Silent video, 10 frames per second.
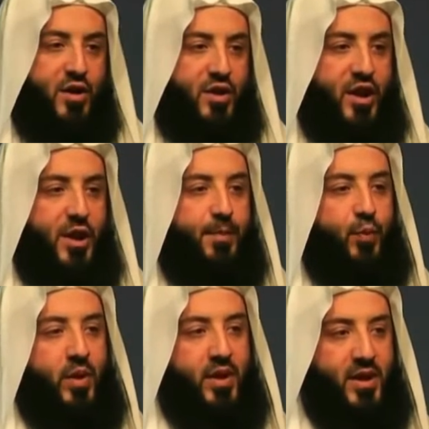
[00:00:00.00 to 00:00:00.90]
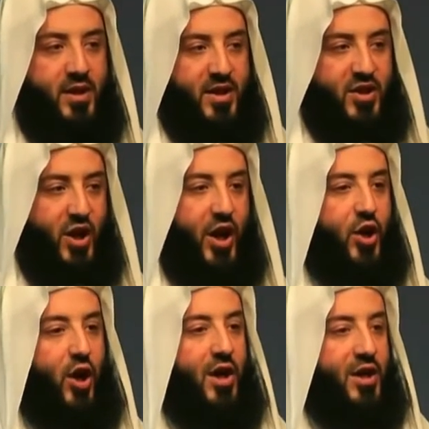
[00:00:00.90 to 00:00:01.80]
deep within the
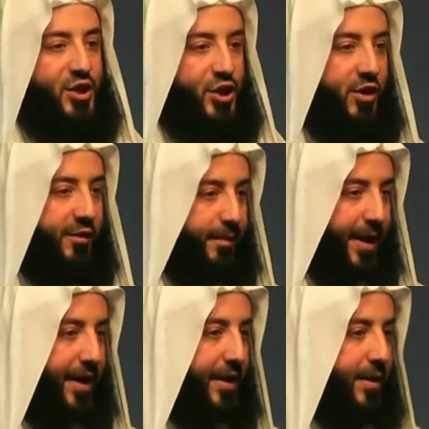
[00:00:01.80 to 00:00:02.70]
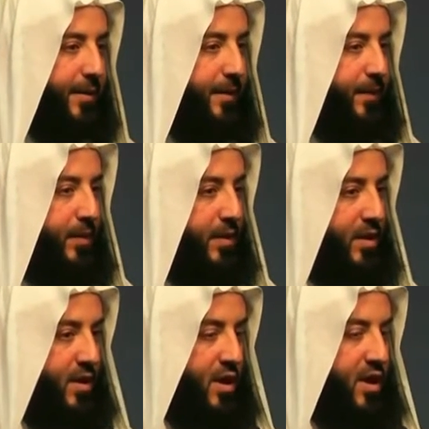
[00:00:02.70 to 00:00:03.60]
psychology of man,
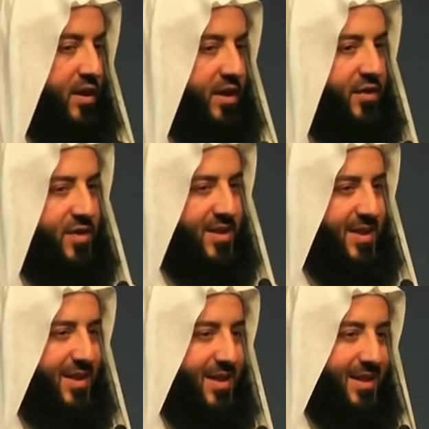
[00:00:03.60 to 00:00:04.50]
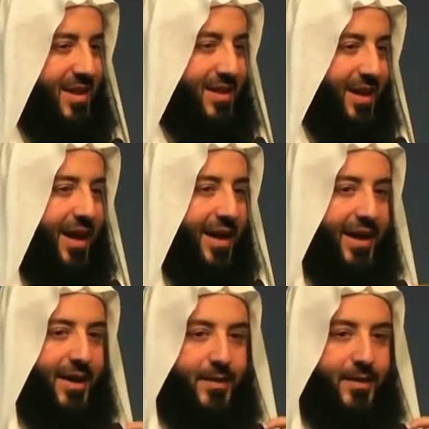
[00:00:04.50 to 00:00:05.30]
there is this desire,